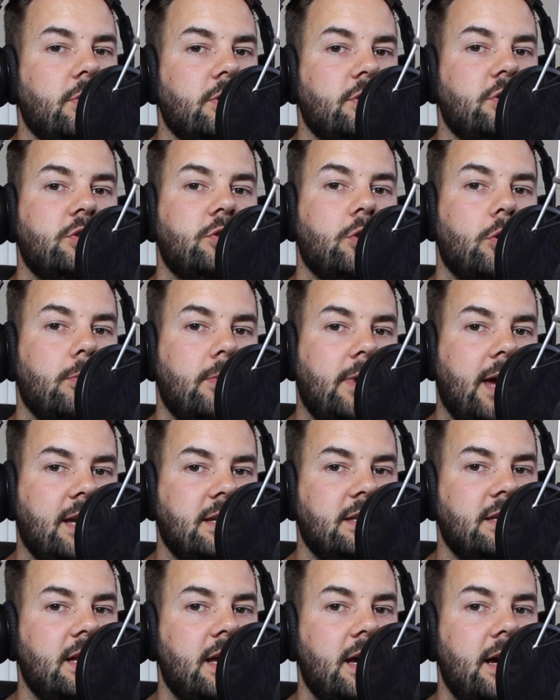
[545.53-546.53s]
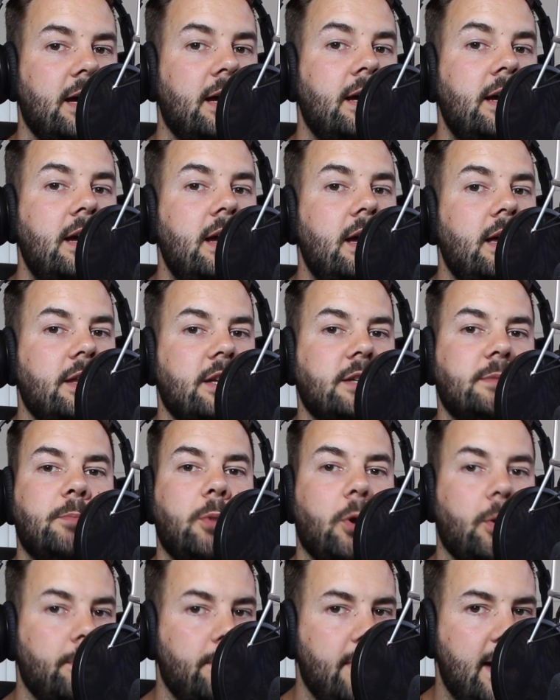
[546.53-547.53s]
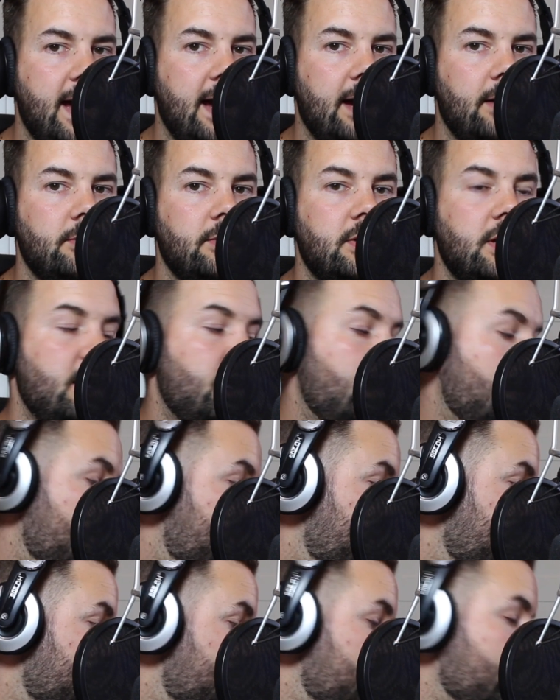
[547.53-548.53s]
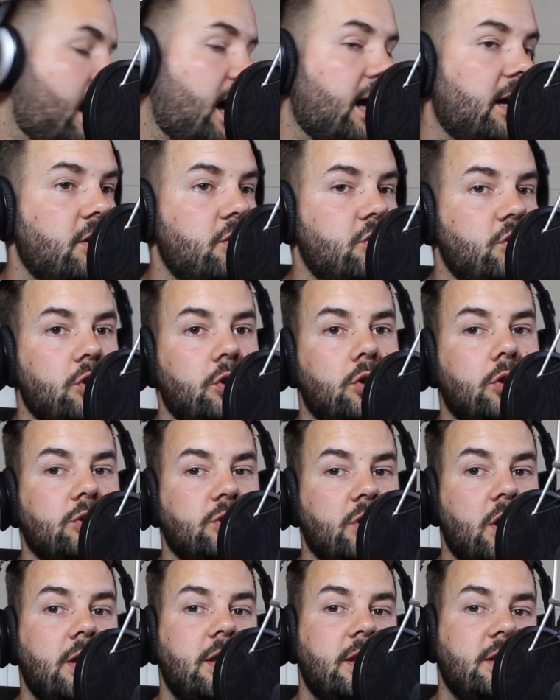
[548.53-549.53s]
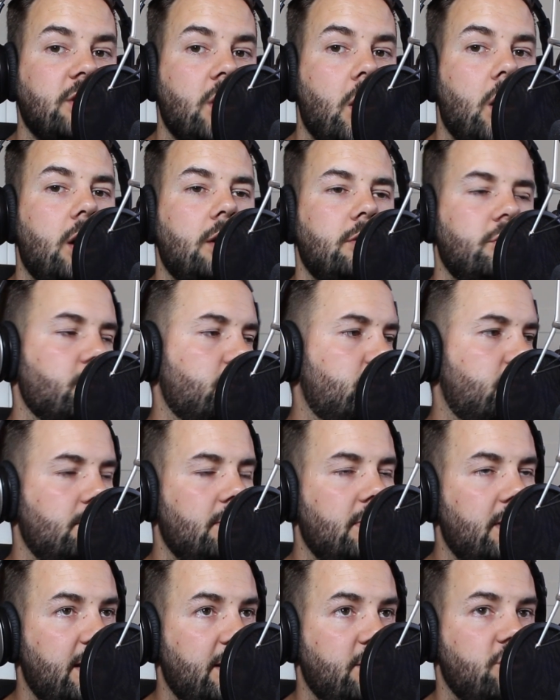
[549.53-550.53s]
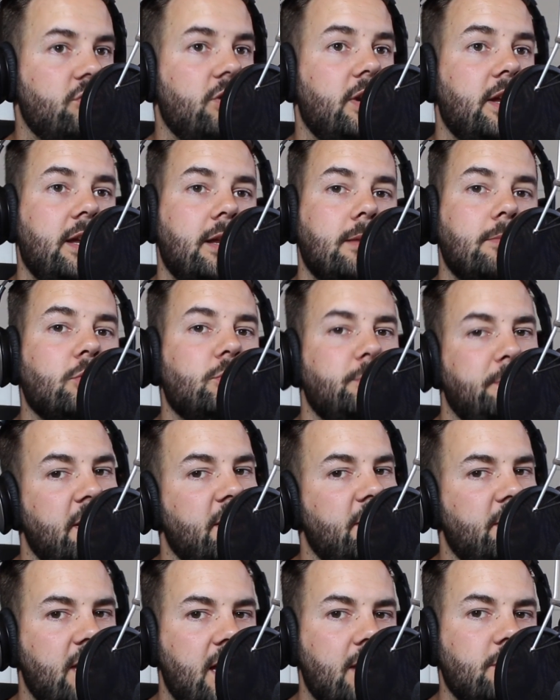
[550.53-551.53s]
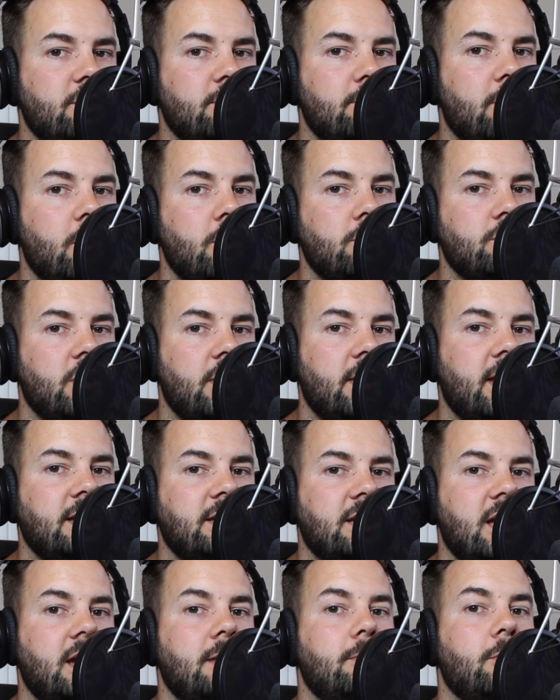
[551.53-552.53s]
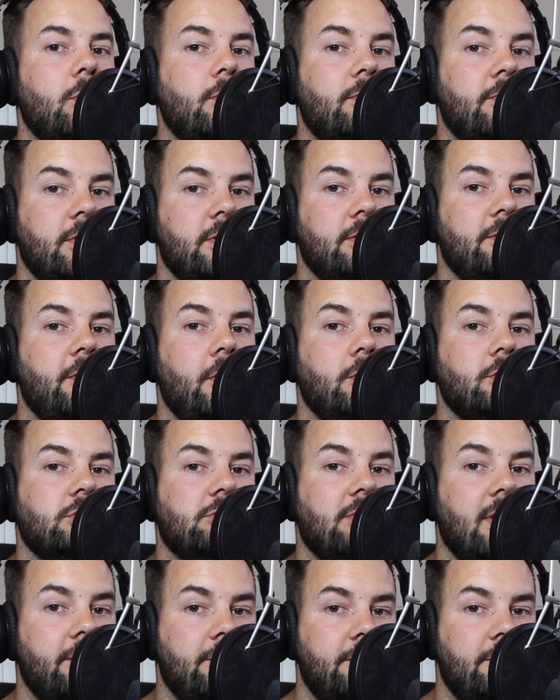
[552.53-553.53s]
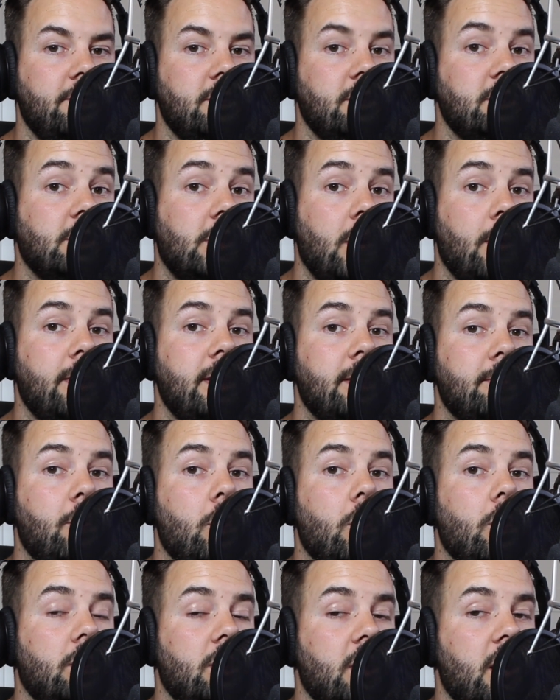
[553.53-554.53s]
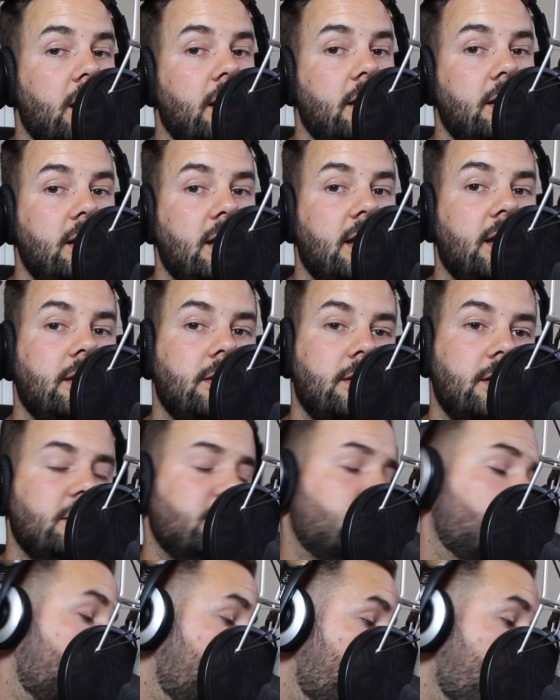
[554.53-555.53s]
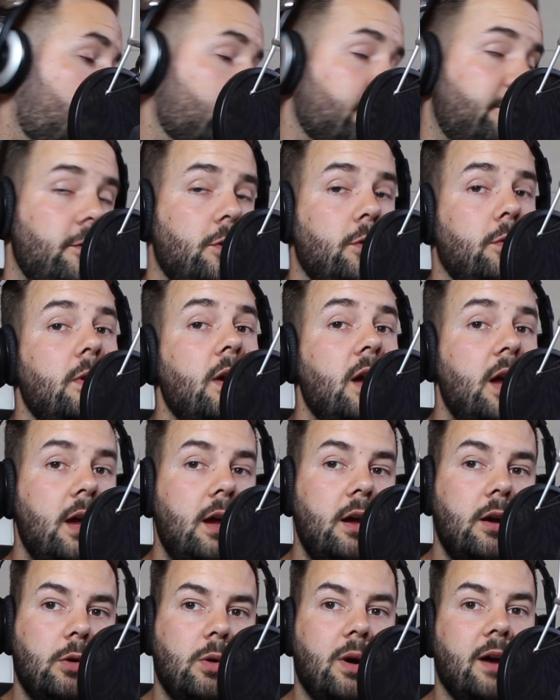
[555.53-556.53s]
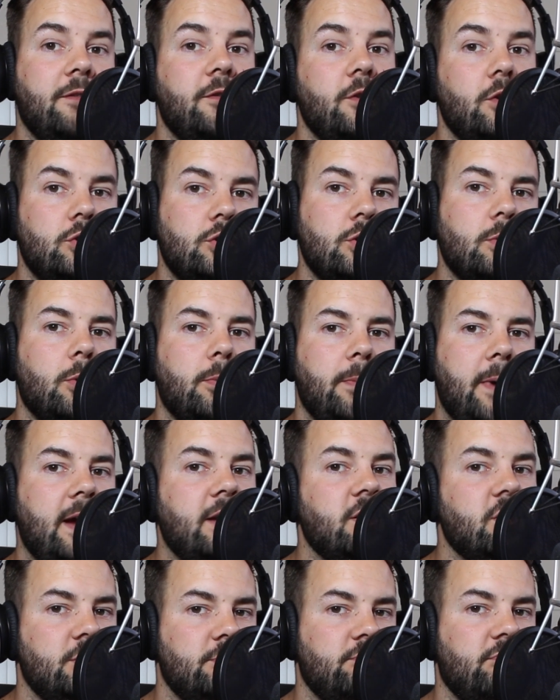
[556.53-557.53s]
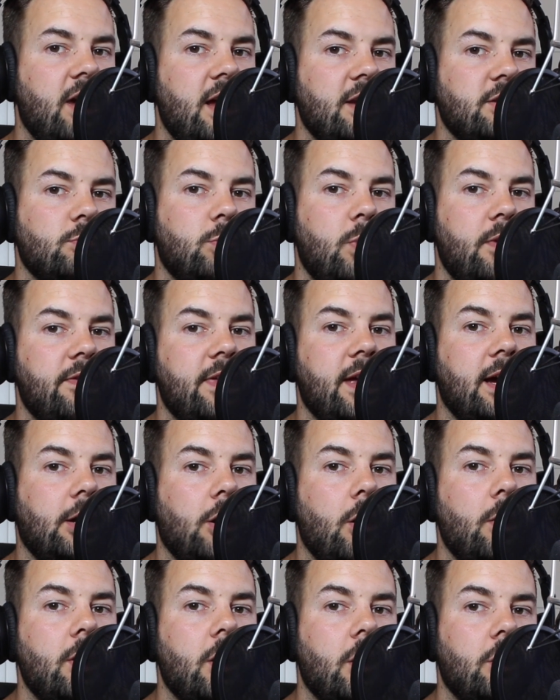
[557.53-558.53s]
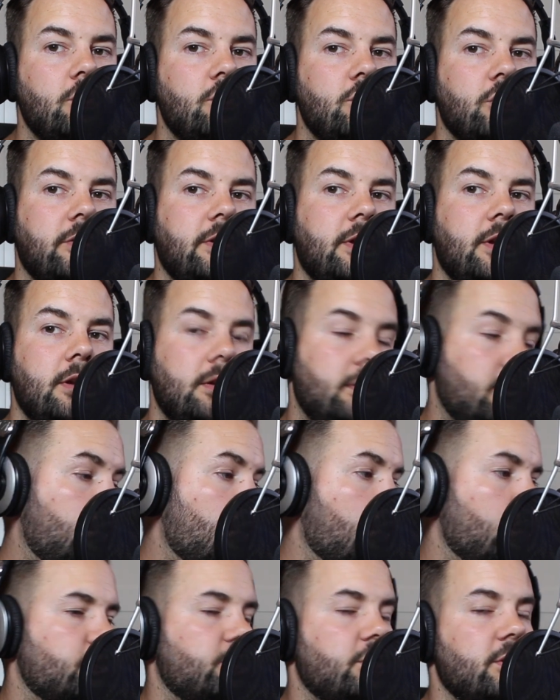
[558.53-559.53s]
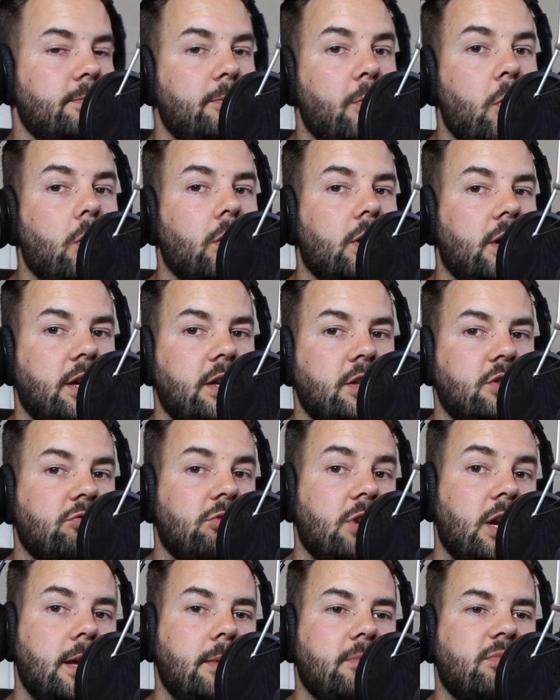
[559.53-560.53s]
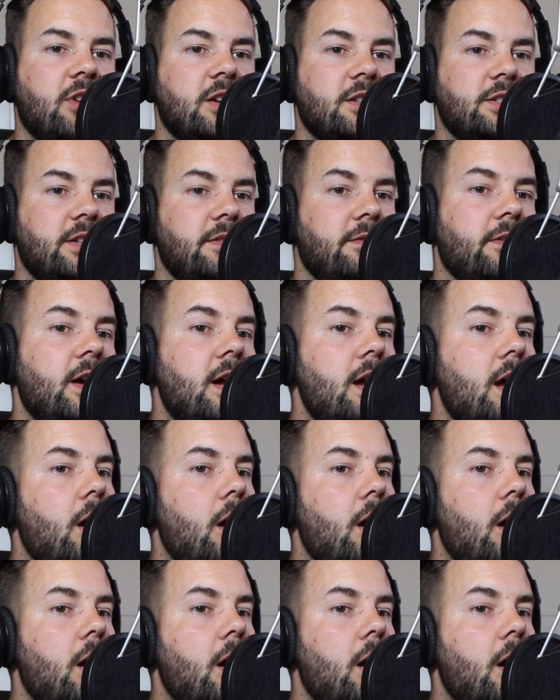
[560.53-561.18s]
There's Stormcast there, there's Bloodbound, there's the Iron Jaws, and there's just literally, there must be 1,000 models on that table for the photograph to go in the book. And there's quite a few double-page spreads with that going on during the course of the book, and it's really impressive.